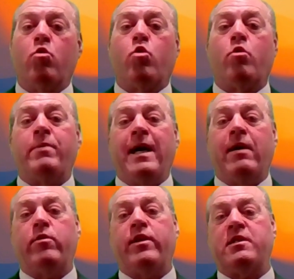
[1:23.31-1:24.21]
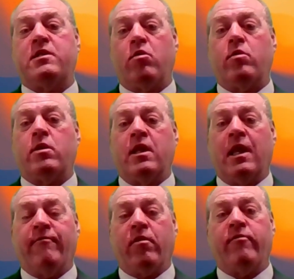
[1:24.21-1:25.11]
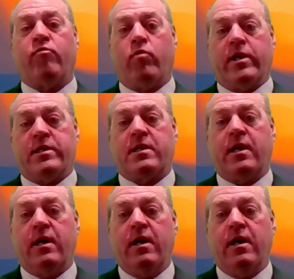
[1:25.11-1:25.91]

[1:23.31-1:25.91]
were made with a certain level of risk,